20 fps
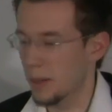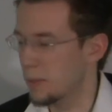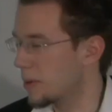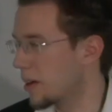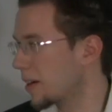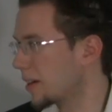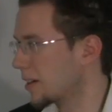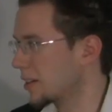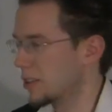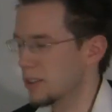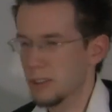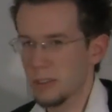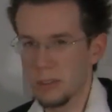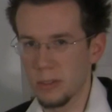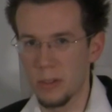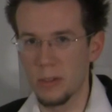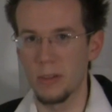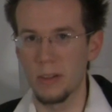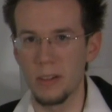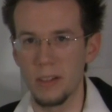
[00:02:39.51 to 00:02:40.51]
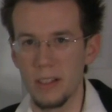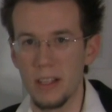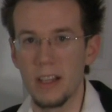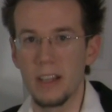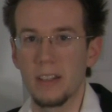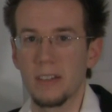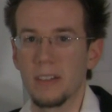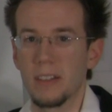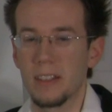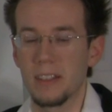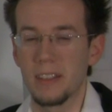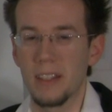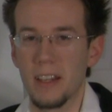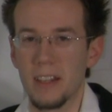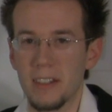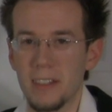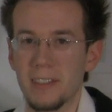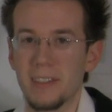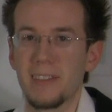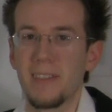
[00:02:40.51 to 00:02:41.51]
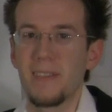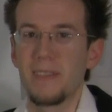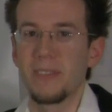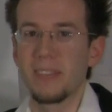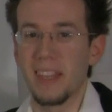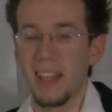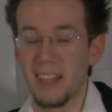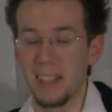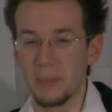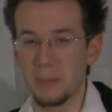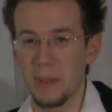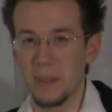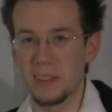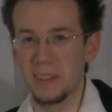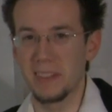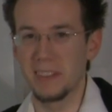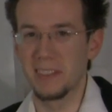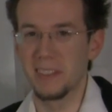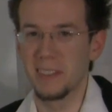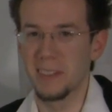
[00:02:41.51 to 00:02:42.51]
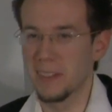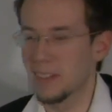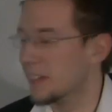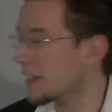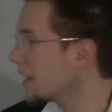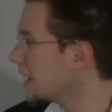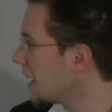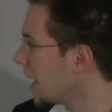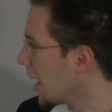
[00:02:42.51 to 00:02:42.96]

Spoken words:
I'm not going to just throw it all at you like that and expect you to do it.